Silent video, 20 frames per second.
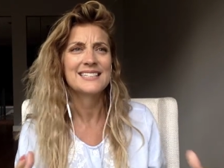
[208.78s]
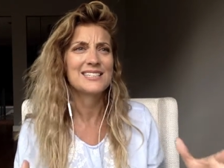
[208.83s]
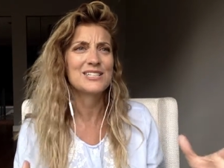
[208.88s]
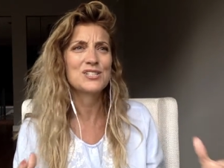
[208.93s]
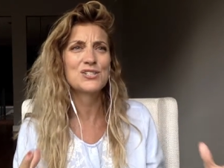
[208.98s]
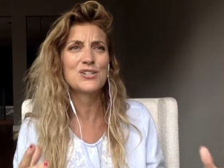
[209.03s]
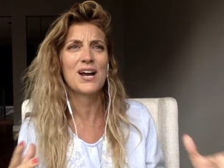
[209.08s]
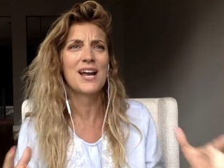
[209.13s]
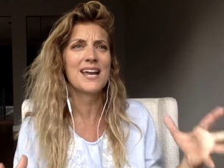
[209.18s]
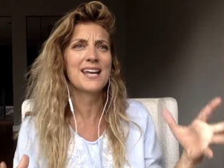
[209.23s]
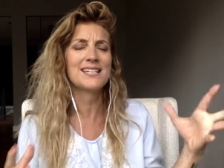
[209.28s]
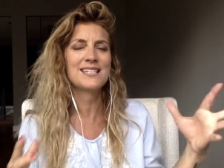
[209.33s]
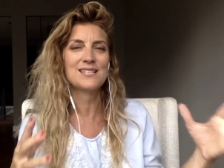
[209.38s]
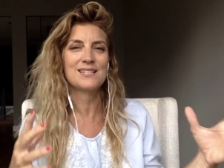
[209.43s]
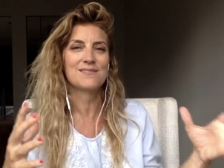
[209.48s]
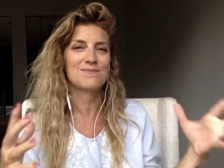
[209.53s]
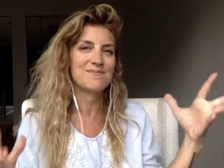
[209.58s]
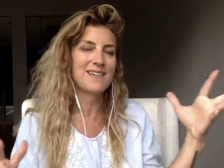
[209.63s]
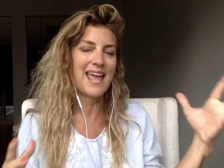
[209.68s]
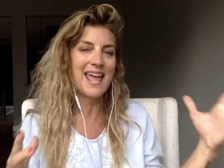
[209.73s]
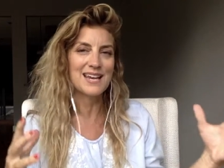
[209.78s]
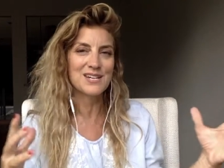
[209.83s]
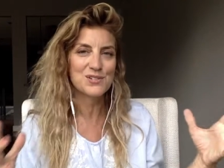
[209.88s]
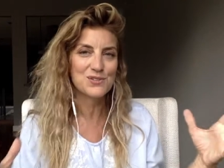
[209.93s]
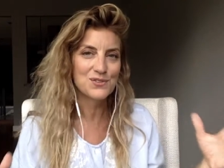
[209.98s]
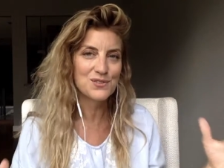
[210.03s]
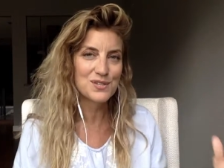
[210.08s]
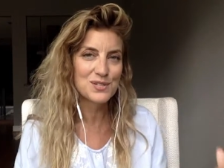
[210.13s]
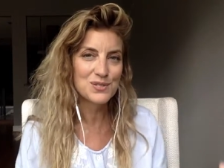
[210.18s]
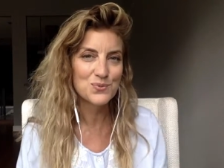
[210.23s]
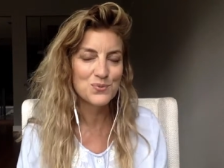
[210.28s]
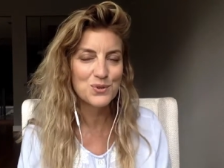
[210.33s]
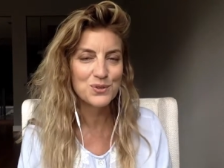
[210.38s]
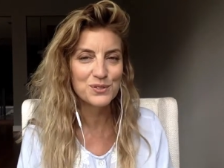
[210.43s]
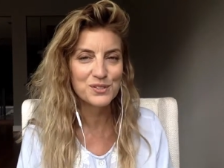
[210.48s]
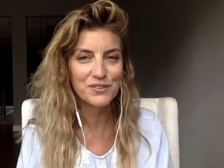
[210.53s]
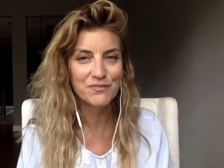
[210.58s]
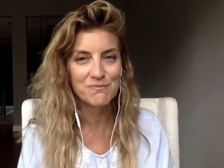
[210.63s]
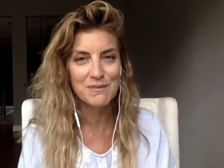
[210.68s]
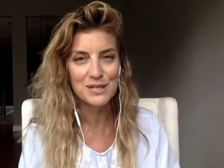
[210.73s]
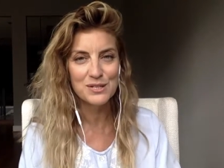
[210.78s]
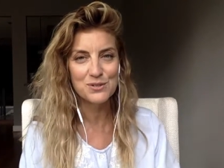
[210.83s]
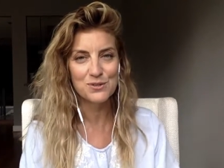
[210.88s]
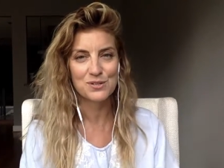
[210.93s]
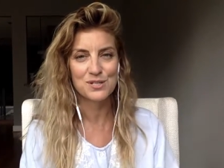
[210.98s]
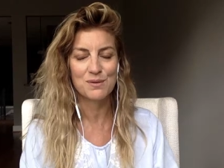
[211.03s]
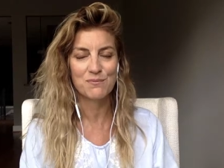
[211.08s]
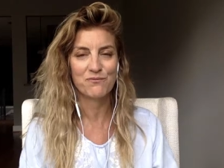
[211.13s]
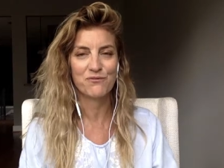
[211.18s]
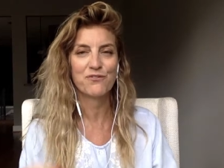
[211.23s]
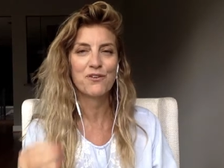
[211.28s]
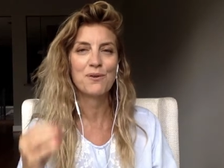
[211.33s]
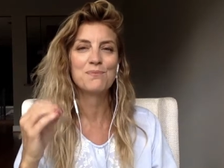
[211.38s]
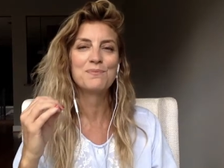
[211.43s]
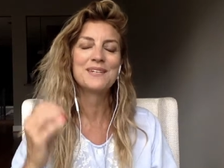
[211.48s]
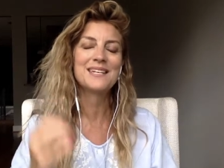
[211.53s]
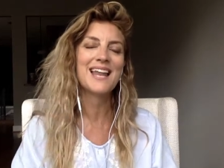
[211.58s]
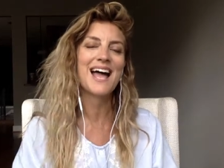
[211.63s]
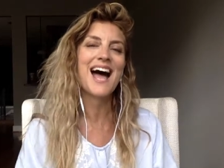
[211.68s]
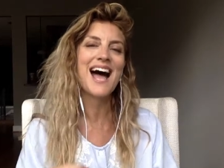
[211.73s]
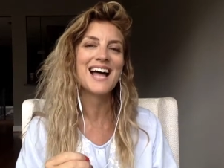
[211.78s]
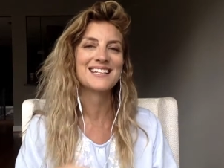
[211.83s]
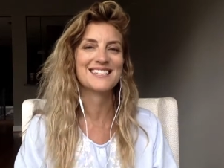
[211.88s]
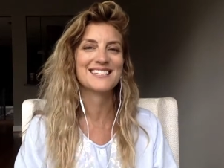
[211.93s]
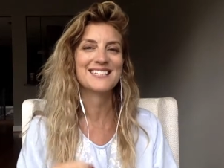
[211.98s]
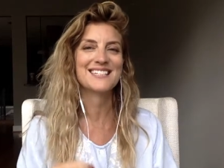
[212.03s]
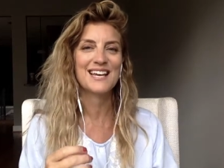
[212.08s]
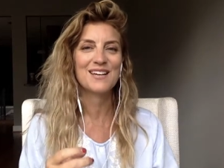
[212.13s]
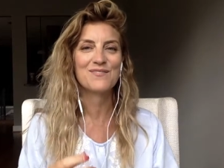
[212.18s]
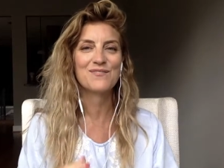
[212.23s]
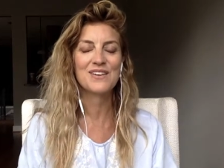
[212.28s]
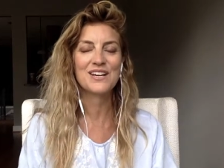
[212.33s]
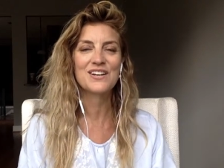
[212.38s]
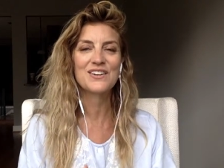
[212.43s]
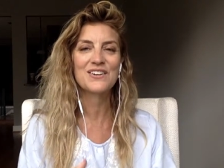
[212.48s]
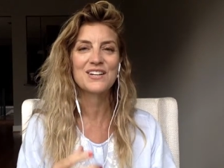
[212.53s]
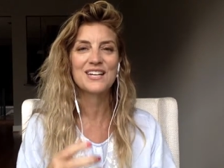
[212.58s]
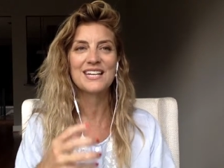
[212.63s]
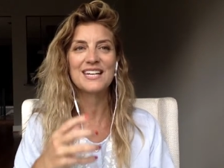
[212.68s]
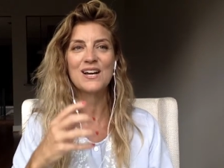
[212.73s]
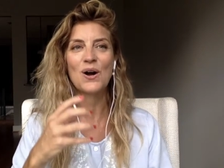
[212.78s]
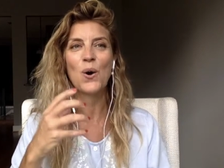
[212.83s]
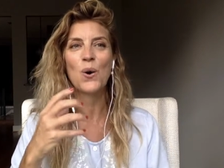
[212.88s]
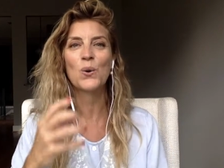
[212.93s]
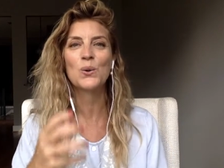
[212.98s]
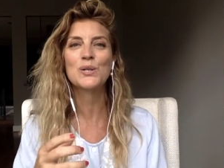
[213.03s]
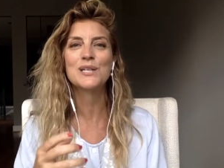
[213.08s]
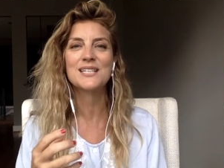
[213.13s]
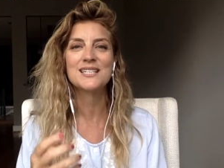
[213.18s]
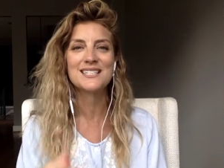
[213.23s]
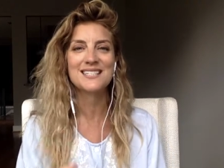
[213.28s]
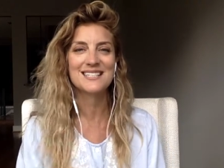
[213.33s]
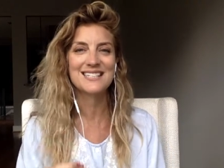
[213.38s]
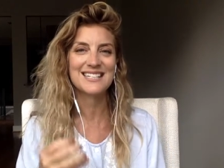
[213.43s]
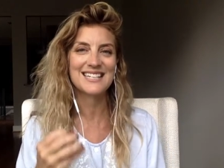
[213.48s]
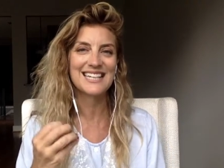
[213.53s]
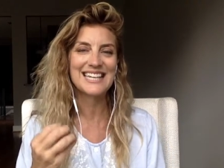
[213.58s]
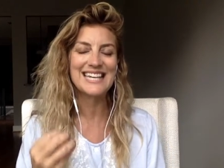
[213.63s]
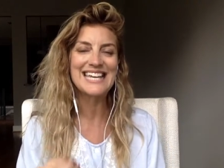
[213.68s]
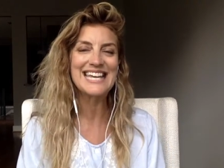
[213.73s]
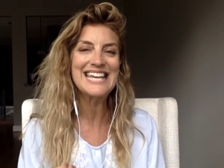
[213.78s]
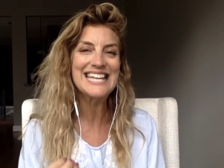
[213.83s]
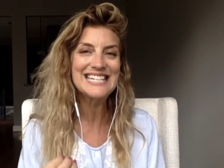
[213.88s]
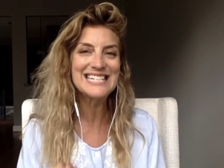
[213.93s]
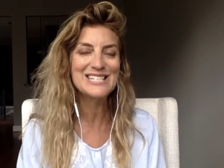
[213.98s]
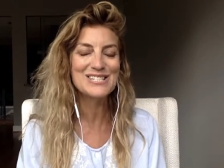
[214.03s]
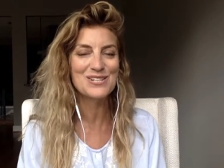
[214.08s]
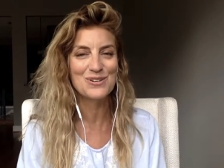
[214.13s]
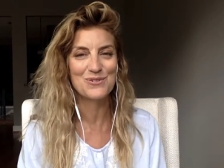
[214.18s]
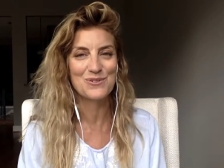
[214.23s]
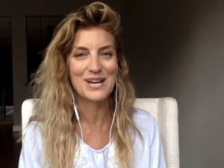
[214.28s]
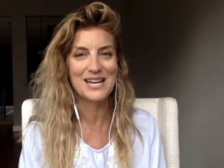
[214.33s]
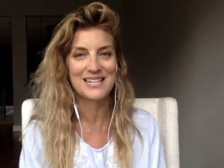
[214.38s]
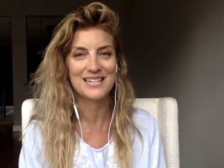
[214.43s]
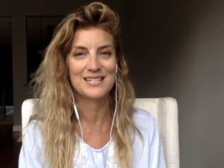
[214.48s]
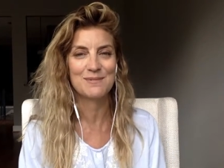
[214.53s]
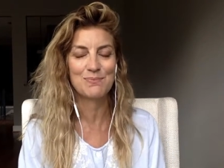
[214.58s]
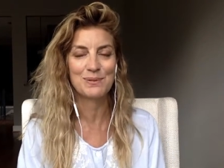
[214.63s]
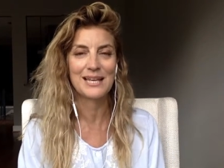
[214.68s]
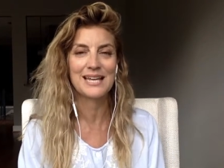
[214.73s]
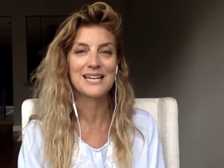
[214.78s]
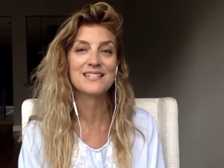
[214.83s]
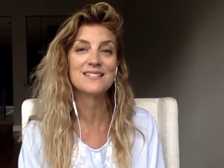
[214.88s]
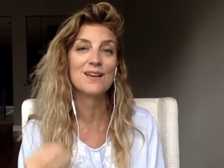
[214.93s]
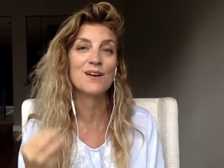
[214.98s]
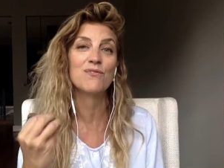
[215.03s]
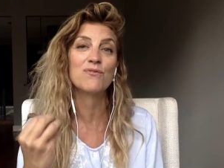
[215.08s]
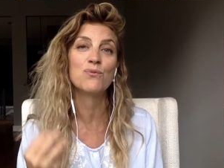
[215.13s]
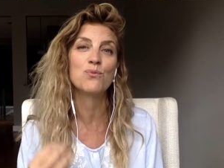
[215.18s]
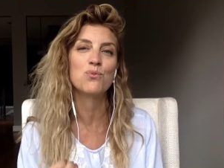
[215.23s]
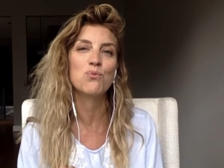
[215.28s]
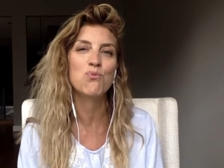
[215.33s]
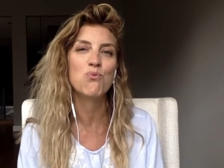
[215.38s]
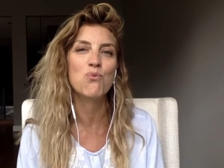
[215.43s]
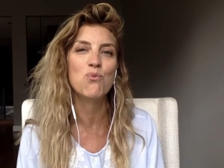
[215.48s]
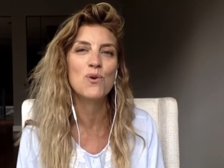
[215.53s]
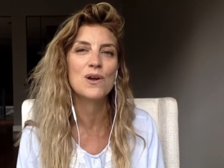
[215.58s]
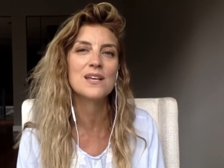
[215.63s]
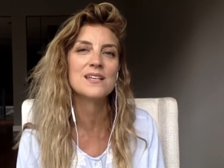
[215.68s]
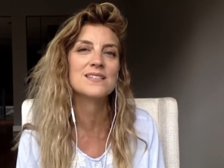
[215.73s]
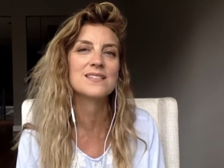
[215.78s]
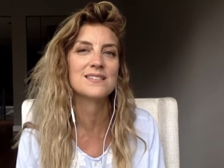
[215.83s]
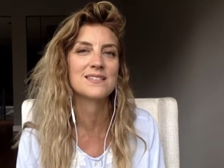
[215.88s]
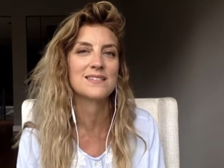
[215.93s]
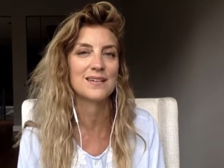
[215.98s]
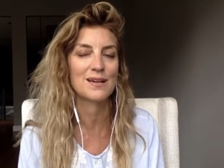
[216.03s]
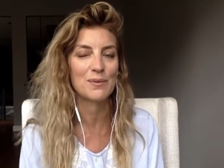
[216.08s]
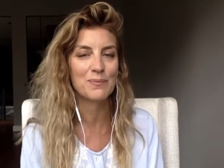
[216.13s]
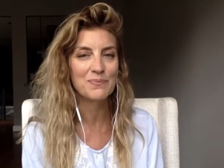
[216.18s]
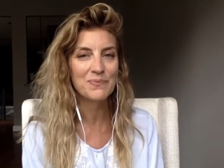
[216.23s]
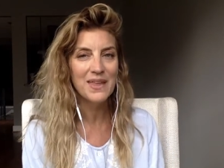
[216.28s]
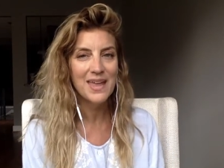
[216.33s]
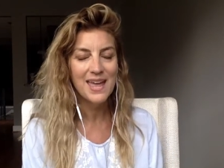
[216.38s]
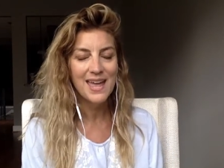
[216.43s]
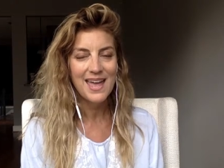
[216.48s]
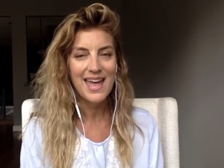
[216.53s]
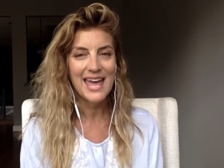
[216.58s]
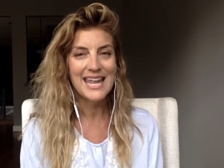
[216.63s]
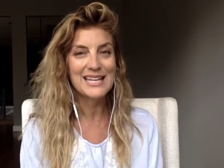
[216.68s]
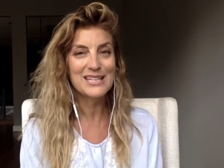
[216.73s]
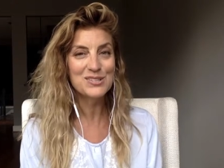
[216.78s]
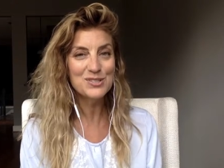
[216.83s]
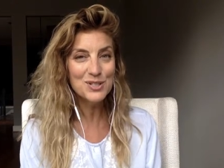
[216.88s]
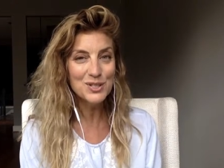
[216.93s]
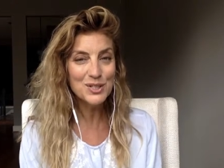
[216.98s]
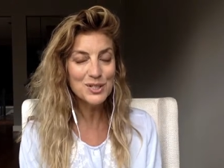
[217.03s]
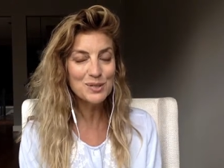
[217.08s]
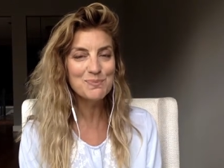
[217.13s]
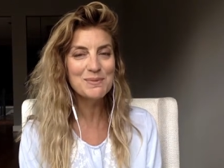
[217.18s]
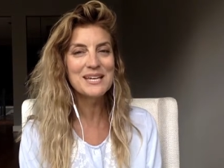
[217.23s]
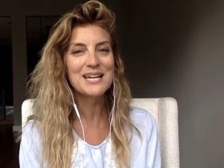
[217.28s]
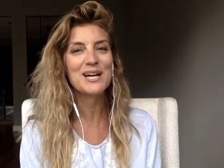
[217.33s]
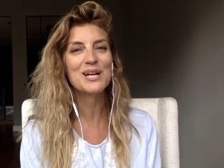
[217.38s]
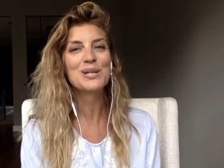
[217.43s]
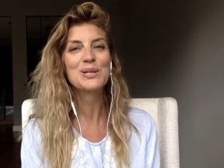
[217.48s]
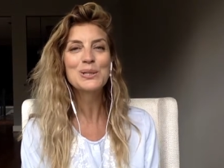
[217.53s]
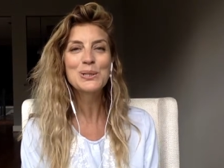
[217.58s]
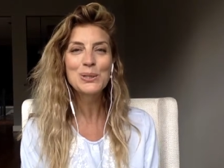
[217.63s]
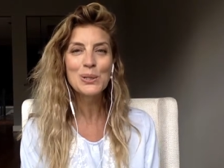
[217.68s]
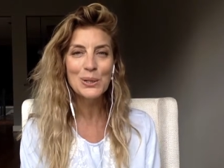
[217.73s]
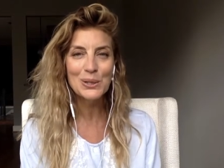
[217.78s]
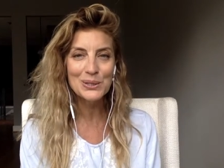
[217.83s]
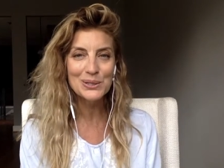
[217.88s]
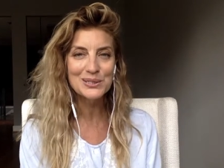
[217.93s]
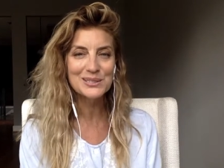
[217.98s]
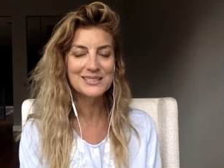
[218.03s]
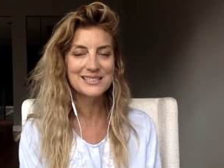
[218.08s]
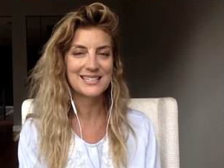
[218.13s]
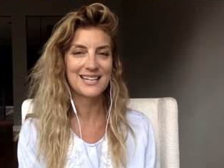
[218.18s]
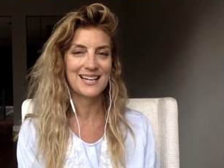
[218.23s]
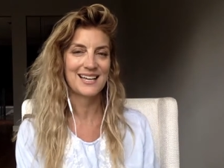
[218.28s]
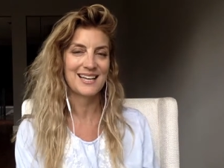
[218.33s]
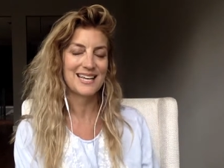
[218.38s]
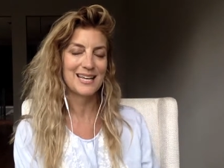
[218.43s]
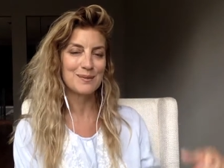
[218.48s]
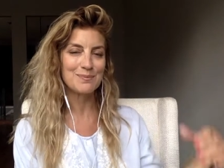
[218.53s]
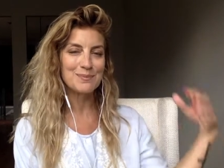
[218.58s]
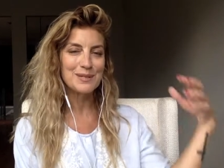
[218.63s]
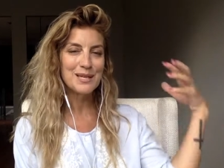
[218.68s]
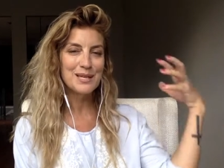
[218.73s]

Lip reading: trying to enter this world of mentorship from not a very holistic, integrated place of wisdom. And it took me a long time